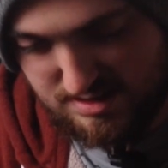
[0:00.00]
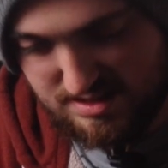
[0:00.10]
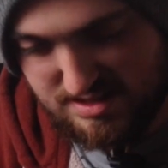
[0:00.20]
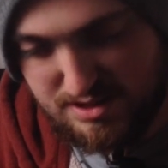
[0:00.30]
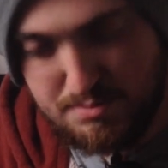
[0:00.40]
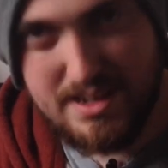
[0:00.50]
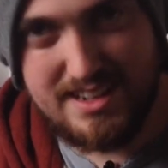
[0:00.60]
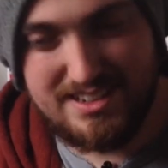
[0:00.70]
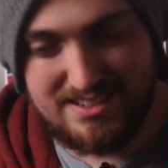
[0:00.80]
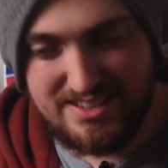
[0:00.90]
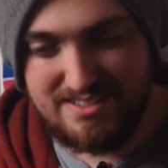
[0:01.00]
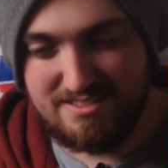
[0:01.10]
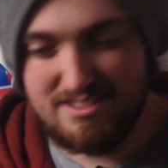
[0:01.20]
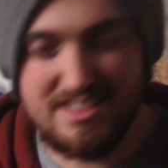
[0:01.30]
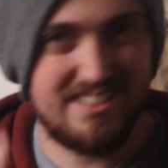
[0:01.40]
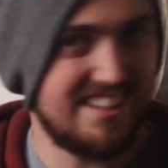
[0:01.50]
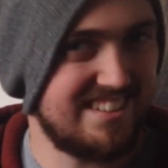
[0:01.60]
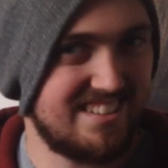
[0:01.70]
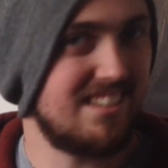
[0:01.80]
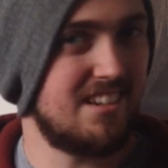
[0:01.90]
And you pick it up, you can
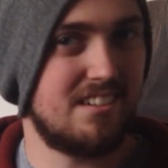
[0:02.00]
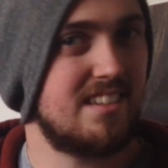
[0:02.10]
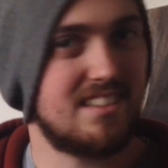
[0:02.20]
instantly know that's